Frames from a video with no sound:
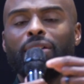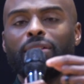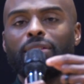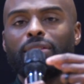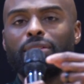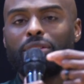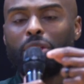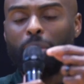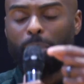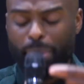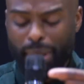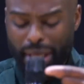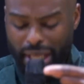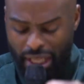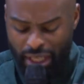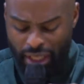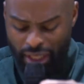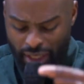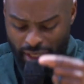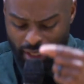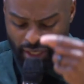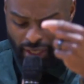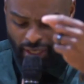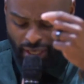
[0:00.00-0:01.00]
to
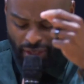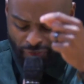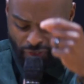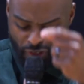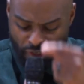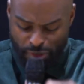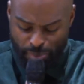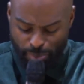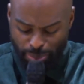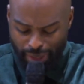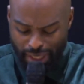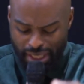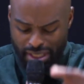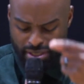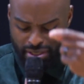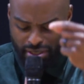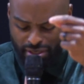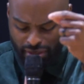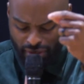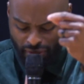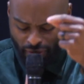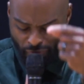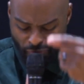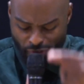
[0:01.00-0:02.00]
be in this
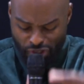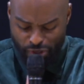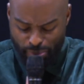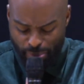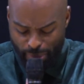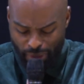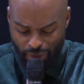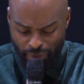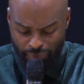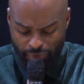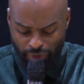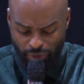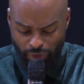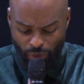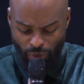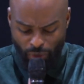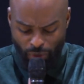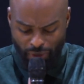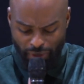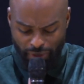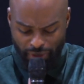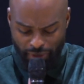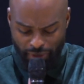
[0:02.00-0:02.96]
place of the Spirit of the Lord?